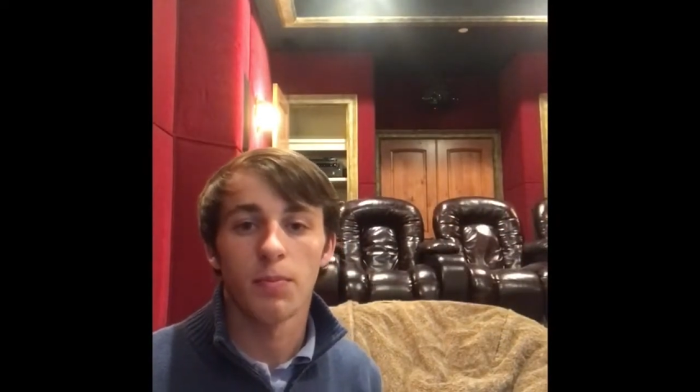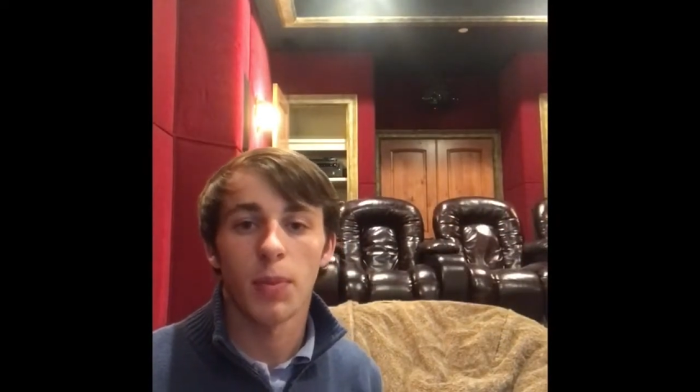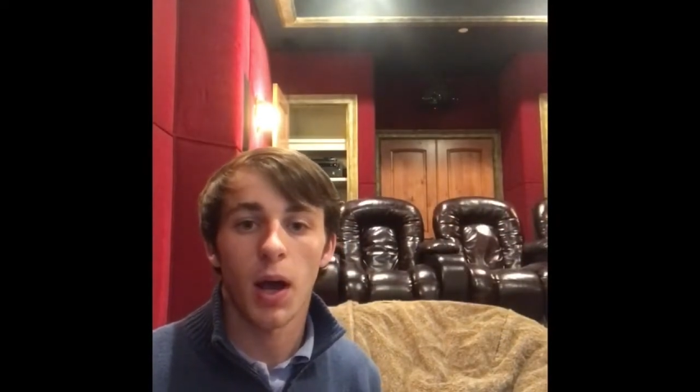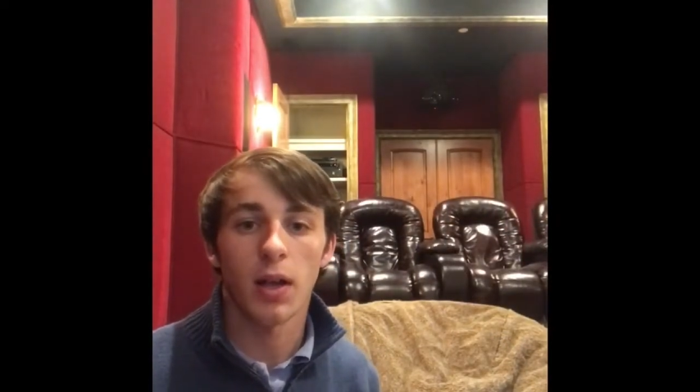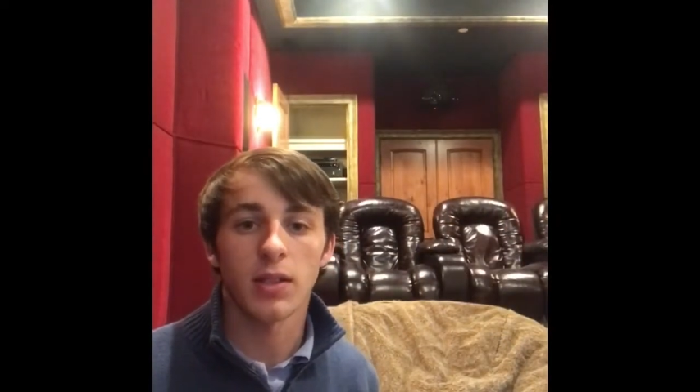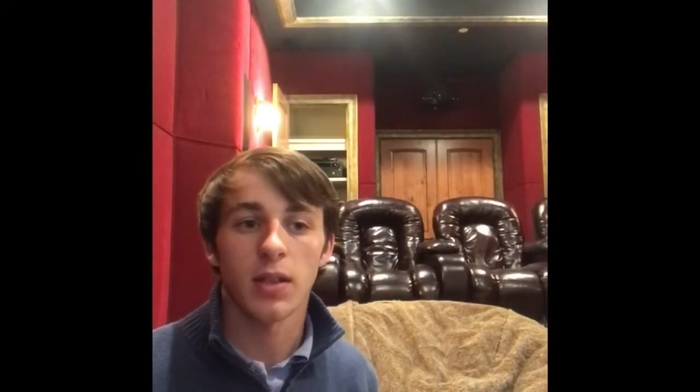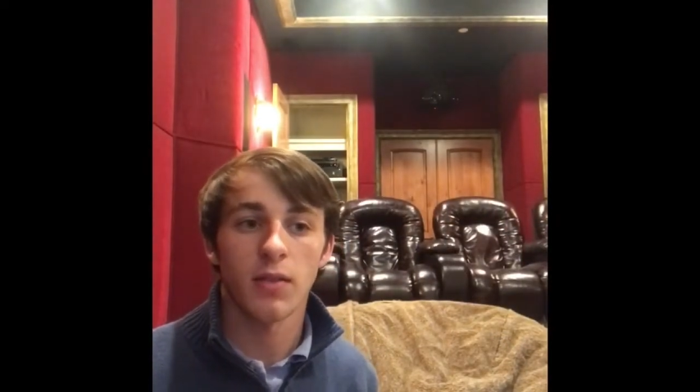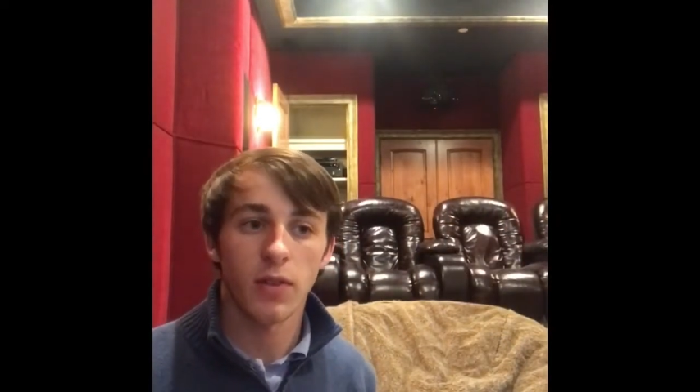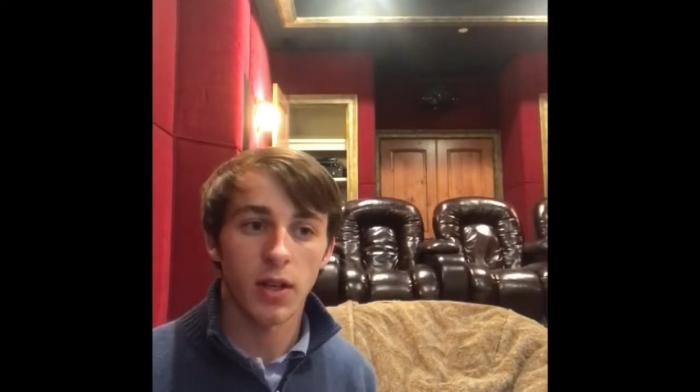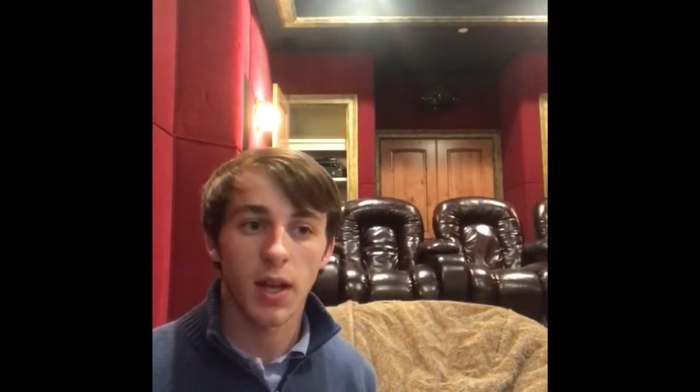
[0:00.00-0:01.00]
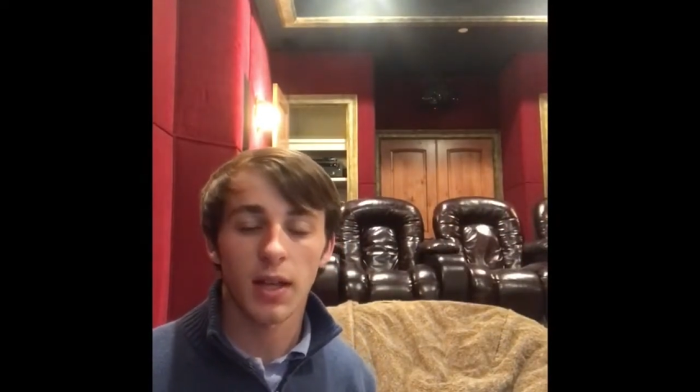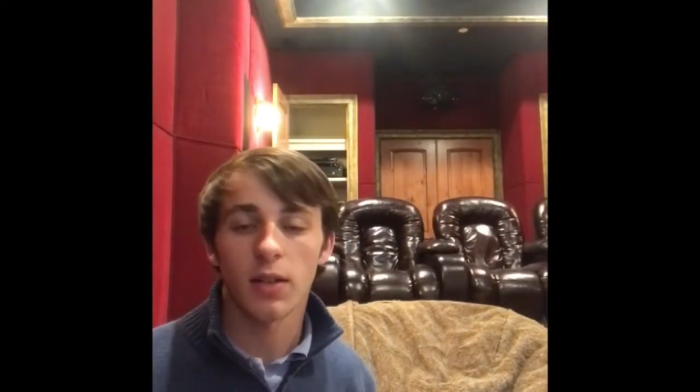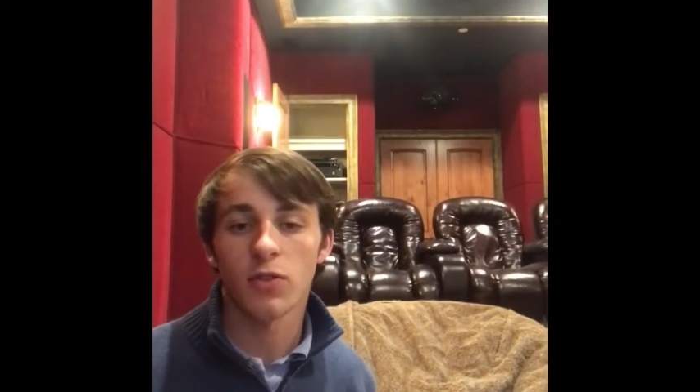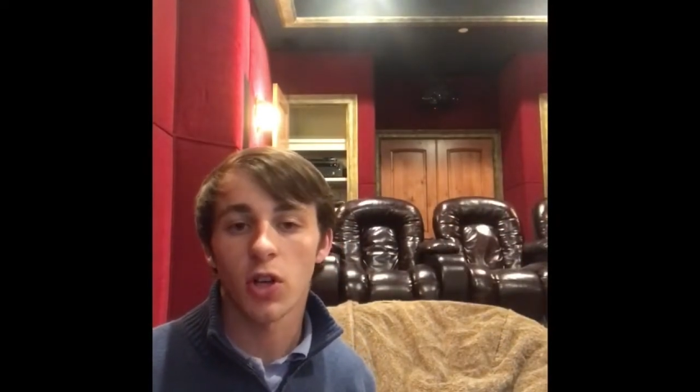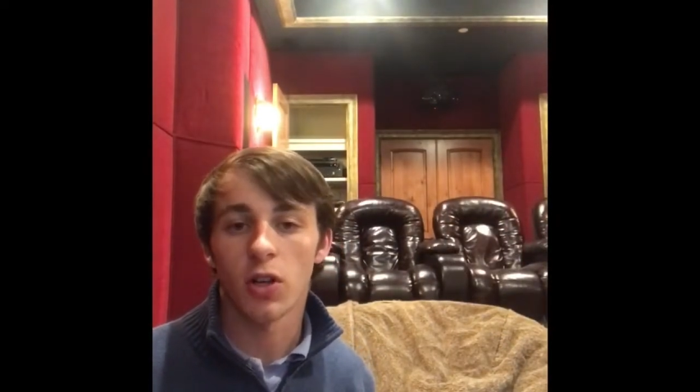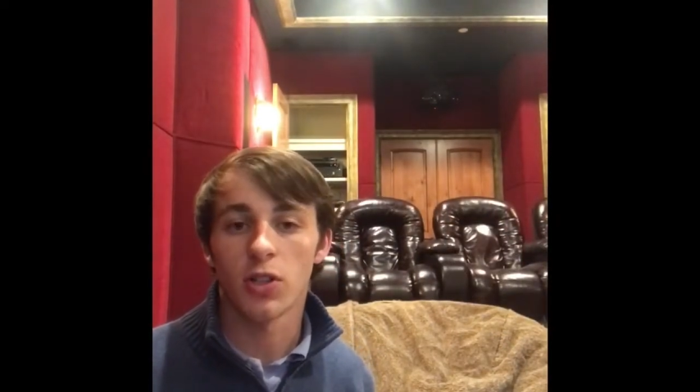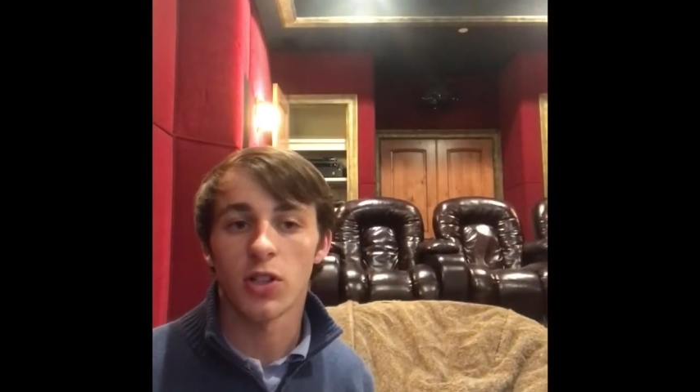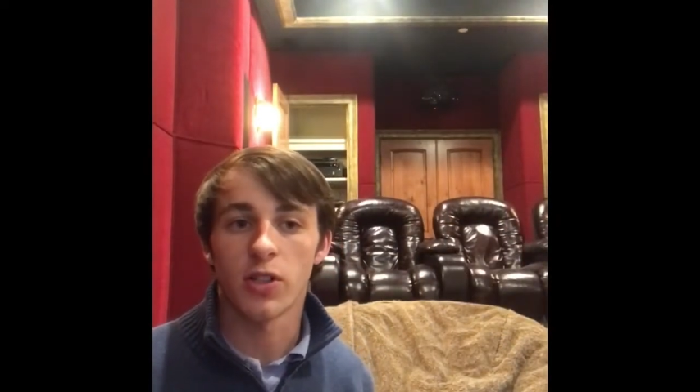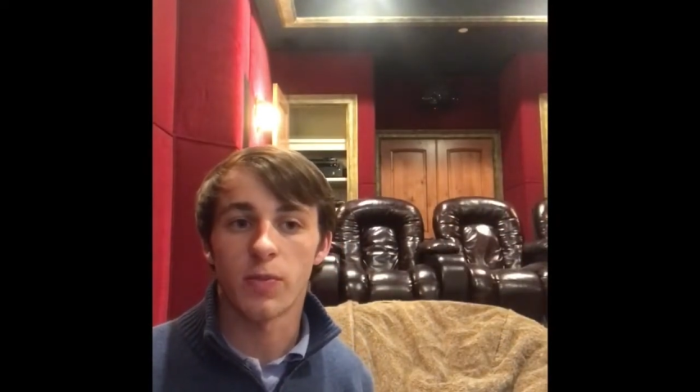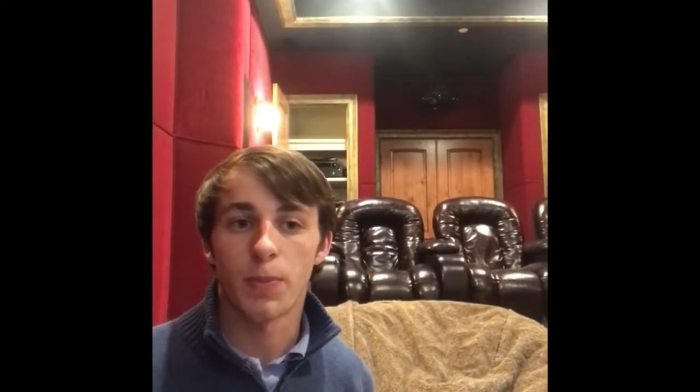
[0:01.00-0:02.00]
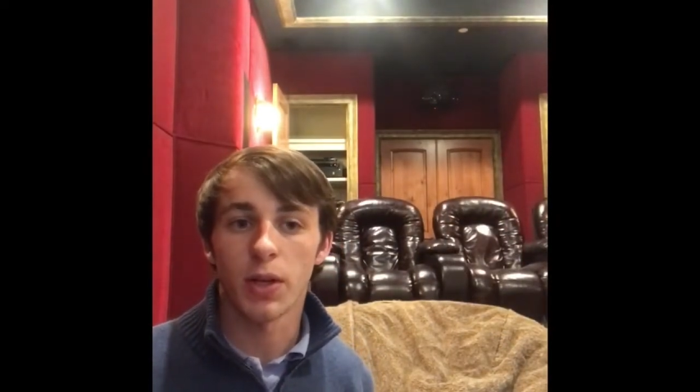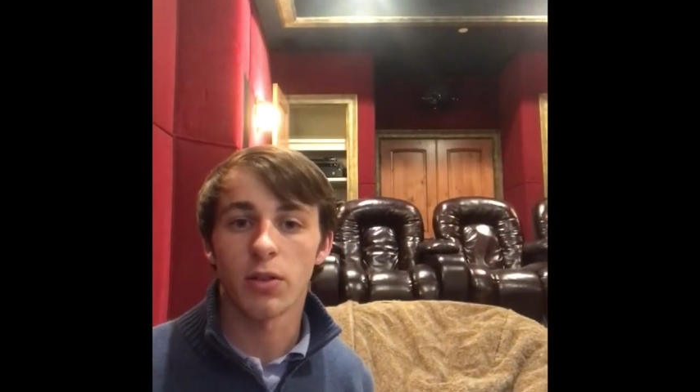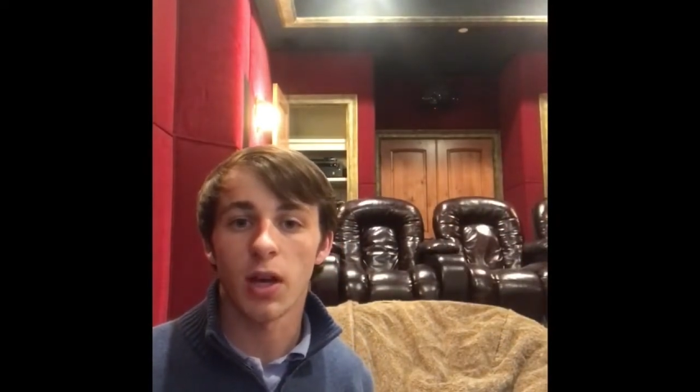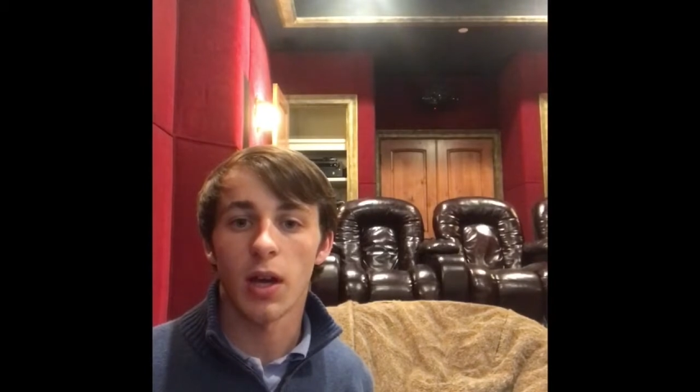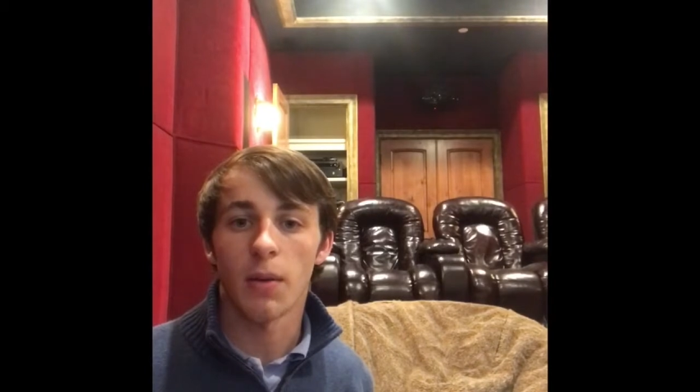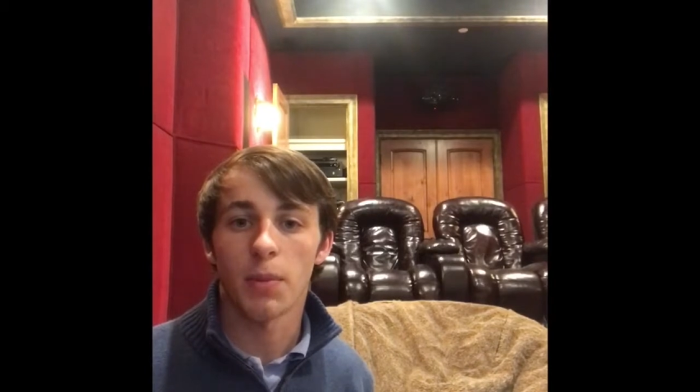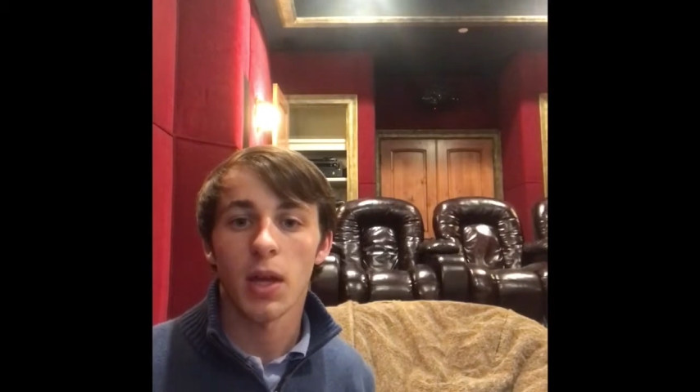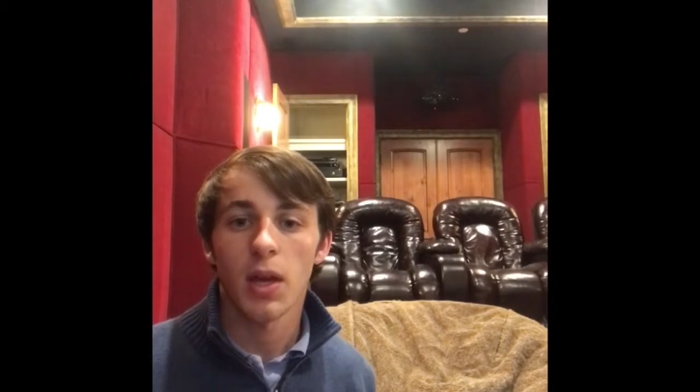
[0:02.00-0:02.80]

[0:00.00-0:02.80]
positive and negative charges build up,